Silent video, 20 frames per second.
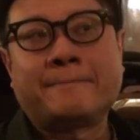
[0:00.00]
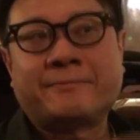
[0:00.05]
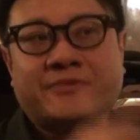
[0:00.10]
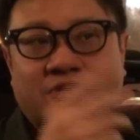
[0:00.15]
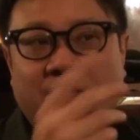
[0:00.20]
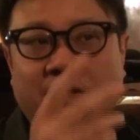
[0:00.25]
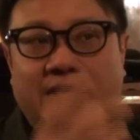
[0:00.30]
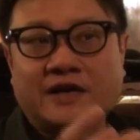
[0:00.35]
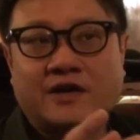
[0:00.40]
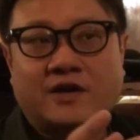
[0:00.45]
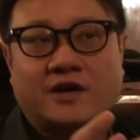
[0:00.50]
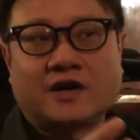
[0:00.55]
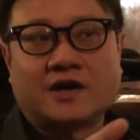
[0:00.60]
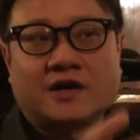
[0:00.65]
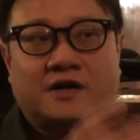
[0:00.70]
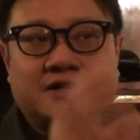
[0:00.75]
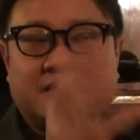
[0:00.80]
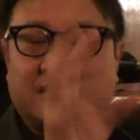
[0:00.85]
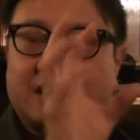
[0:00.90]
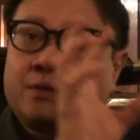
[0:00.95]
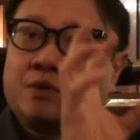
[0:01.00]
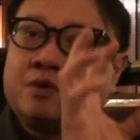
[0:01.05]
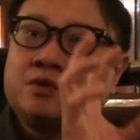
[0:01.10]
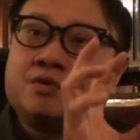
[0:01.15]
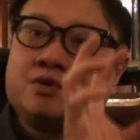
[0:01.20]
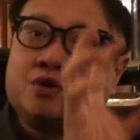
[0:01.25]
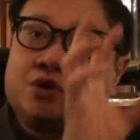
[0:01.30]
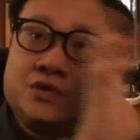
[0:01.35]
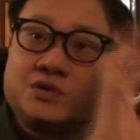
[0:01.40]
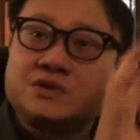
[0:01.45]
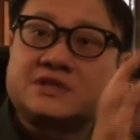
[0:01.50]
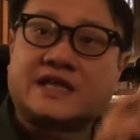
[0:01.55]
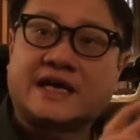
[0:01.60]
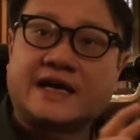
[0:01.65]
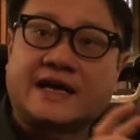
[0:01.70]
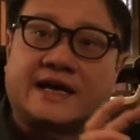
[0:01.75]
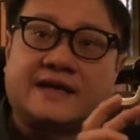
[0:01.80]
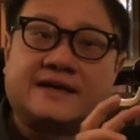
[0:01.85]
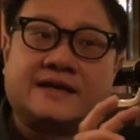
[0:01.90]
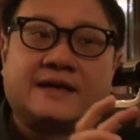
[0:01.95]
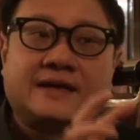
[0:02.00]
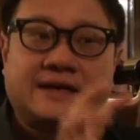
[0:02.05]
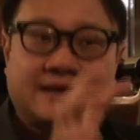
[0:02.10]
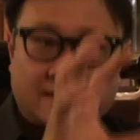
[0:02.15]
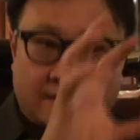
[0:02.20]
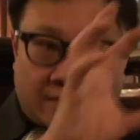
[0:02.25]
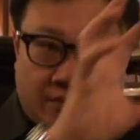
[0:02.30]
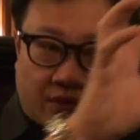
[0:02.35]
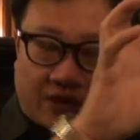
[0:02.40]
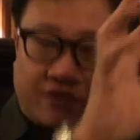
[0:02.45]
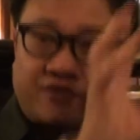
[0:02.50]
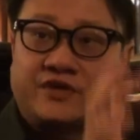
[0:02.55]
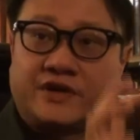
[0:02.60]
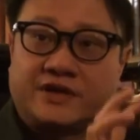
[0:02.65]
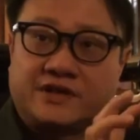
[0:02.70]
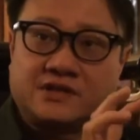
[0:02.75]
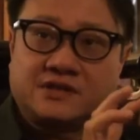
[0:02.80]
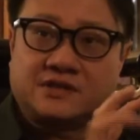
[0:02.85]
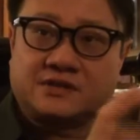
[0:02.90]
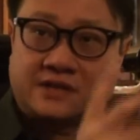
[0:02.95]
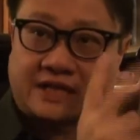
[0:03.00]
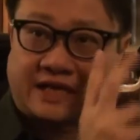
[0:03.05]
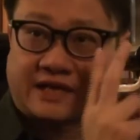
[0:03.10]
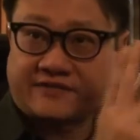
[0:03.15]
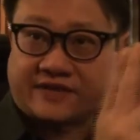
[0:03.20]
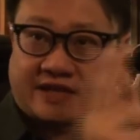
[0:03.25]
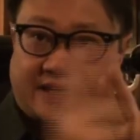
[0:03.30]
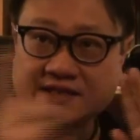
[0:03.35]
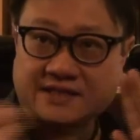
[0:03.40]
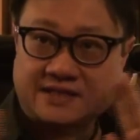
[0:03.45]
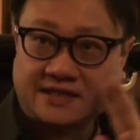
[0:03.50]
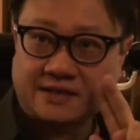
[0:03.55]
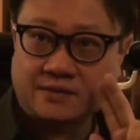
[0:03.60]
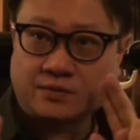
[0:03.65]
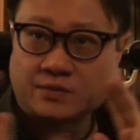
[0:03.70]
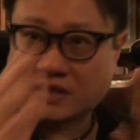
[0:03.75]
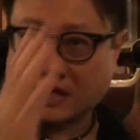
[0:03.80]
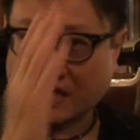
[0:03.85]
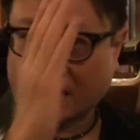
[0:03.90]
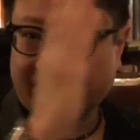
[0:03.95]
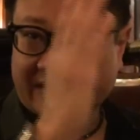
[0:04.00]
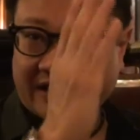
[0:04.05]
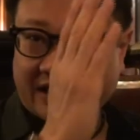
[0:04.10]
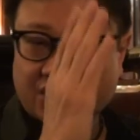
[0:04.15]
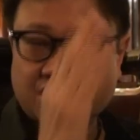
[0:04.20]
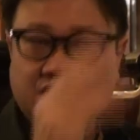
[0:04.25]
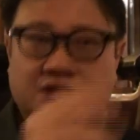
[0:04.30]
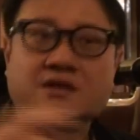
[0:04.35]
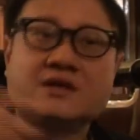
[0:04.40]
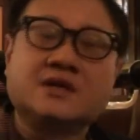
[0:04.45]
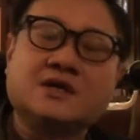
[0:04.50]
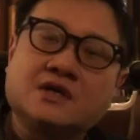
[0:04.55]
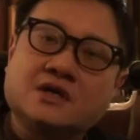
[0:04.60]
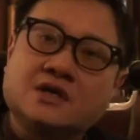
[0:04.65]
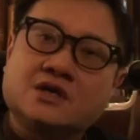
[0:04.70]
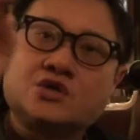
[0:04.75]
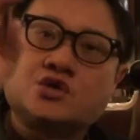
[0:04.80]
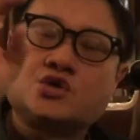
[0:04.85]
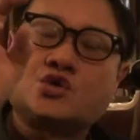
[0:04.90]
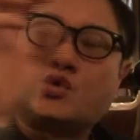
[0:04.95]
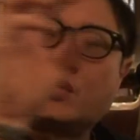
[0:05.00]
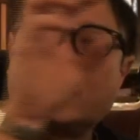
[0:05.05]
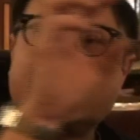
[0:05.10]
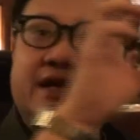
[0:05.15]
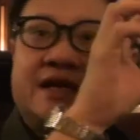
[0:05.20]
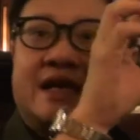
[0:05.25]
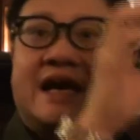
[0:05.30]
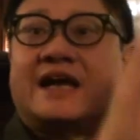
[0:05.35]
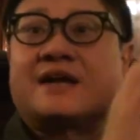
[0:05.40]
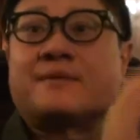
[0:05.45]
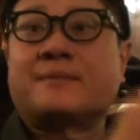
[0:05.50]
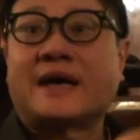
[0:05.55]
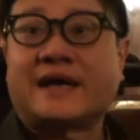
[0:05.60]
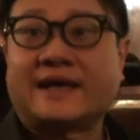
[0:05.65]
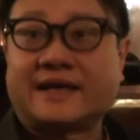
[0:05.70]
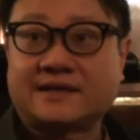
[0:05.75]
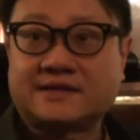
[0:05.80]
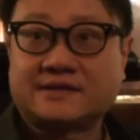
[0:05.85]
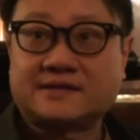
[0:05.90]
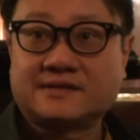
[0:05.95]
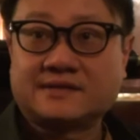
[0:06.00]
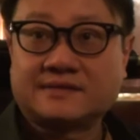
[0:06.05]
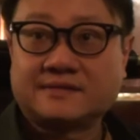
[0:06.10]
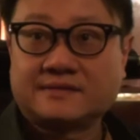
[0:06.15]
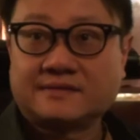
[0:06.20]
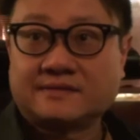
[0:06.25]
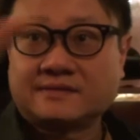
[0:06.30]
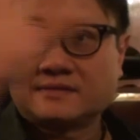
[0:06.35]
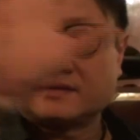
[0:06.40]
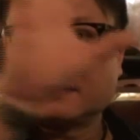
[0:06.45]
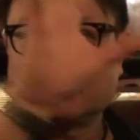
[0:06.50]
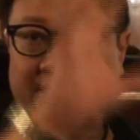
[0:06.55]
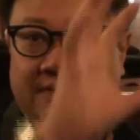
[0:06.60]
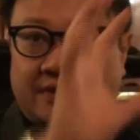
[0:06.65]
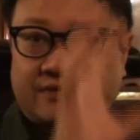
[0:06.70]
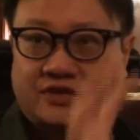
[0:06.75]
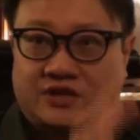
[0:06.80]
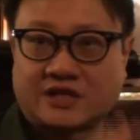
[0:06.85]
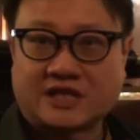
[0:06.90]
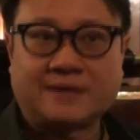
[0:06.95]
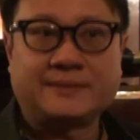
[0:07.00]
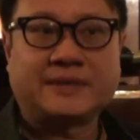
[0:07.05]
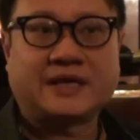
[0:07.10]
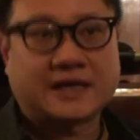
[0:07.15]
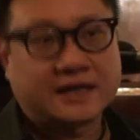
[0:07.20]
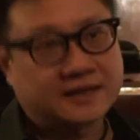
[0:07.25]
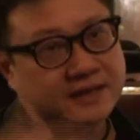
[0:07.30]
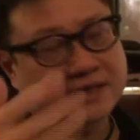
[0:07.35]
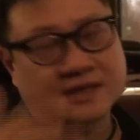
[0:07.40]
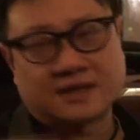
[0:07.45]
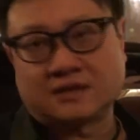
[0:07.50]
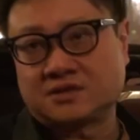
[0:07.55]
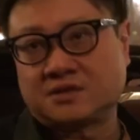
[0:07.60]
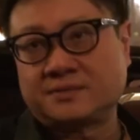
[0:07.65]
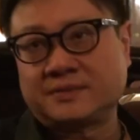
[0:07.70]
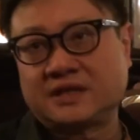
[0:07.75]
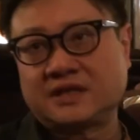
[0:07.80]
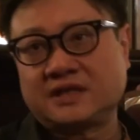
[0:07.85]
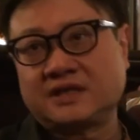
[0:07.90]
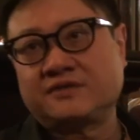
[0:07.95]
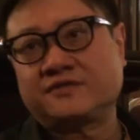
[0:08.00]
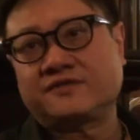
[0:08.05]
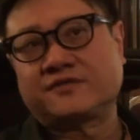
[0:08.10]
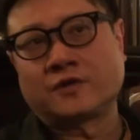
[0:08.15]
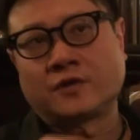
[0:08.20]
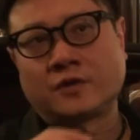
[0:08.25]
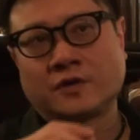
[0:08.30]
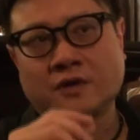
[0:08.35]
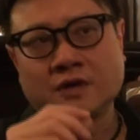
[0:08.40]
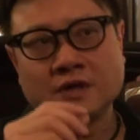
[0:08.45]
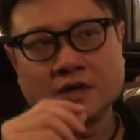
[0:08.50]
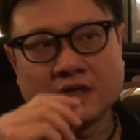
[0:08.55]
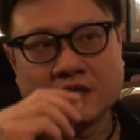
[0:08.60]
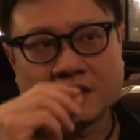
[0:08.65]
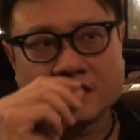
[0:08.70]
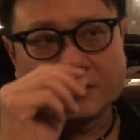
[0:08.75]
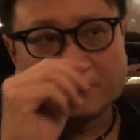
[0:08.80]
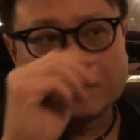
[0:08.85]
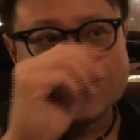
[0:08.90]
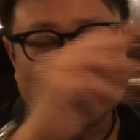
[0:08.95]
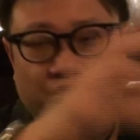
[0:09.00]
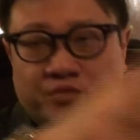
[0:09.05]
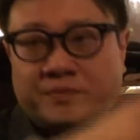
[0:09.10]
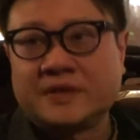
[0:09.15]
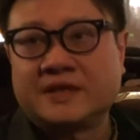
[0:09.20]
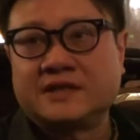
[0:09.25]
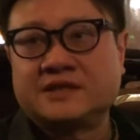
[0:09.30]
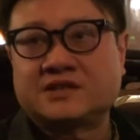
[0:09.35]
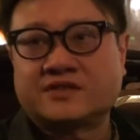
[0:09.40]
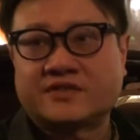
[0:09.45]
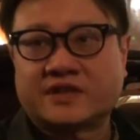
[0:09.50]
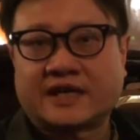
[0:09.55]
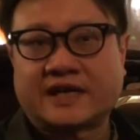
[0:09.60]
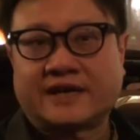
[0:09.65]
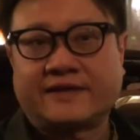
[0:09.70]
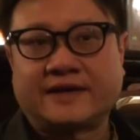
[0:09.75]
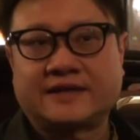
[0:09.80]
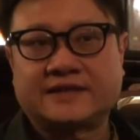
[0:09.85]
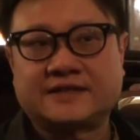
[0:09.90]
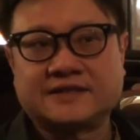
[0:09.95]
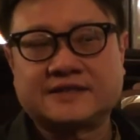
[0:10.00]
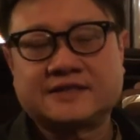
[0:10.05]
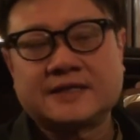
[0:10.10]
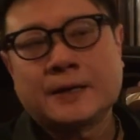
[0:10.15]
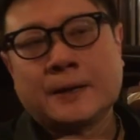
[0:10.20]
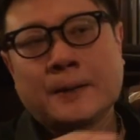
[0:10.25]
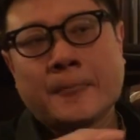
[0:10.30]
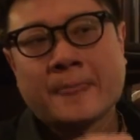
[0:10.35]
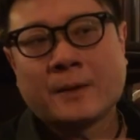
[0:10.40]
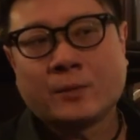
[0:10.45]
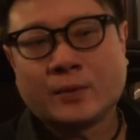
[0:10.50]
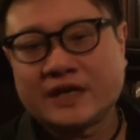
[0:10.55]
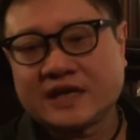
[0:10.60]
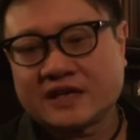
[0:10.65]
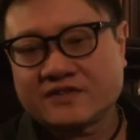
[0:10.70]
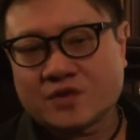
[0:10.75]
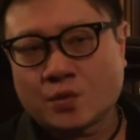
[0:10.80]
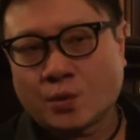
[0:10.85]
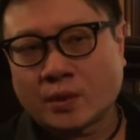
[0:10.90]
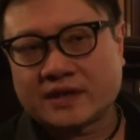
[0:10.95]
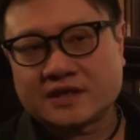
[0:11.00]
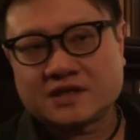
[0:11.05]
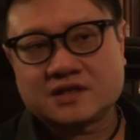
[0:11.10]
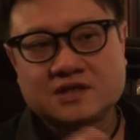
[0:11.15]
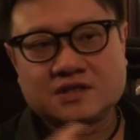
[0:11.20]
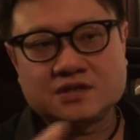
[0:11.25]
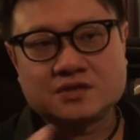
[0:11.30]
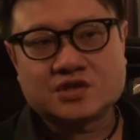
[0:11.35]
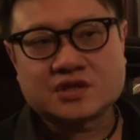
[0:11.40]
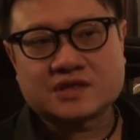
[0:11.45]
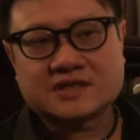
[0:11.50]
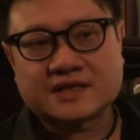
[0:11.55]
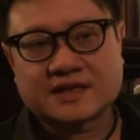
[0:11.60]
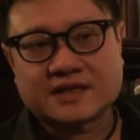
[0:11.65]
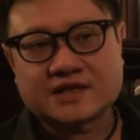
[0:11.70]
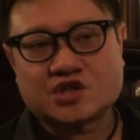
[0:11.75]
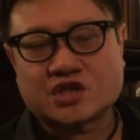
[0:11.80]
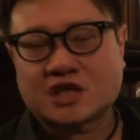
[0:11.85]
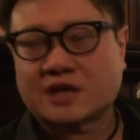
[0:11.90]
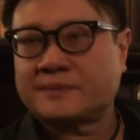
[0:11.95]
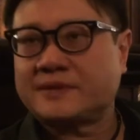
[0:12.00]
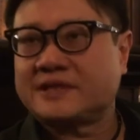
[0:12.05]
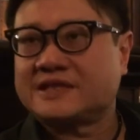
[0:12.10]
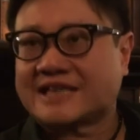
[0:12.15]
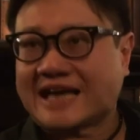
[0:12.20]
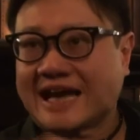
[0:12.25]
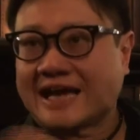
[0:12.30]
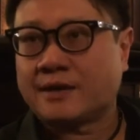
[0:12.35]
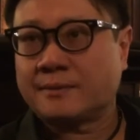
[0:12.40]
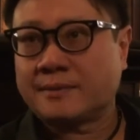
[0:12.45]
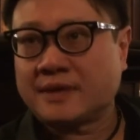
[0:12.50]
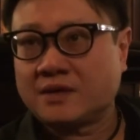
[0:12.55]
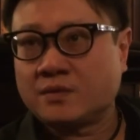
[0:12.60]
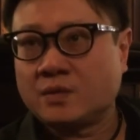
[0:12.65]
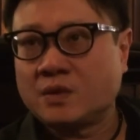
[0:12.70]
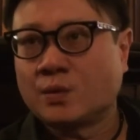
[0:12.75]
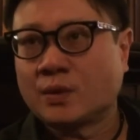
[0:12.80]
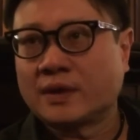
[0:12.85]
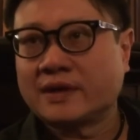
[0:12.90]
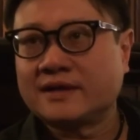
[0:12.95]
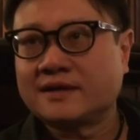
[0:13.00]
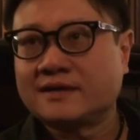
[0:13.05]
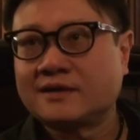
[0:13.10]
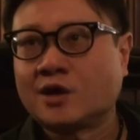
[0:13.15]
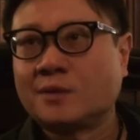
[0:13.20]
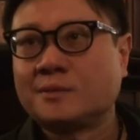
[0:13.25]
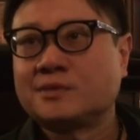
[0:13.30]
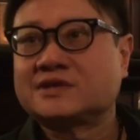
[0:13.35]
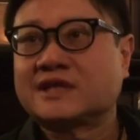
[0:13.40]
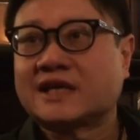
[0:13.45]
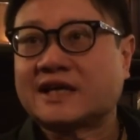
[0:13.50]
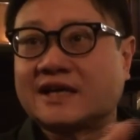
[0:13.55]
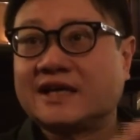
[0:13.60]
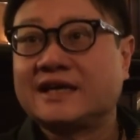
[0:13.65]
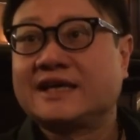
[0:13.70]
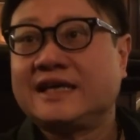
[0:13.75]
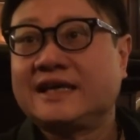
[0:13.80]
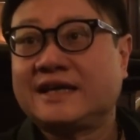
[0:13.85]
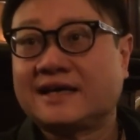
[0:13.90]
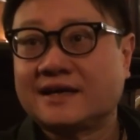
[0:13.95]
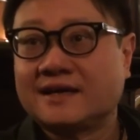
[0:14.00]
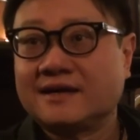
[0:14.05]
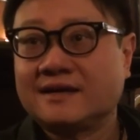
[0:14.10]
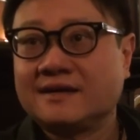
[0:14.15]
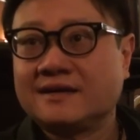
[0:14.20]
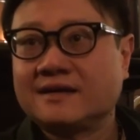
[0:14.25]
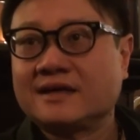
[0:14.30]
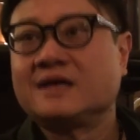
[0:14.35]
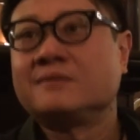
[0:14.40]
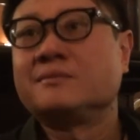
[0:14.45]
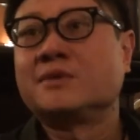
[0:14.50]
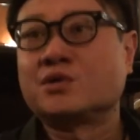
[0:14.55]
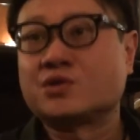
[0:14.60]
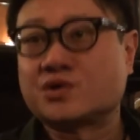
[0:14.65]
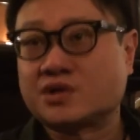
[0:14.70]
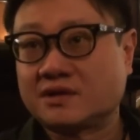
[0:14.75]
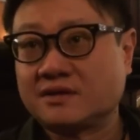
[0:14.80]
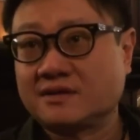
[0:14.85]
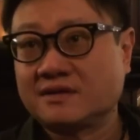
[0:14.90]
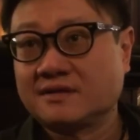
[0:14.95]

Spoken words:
So later on, they would use that reference that I've edited with live action to create animatics for timing, and then ultimately for the movements of the characters. We never wanted to do just another Japanese anime. We wanted almost like Kagika in motion.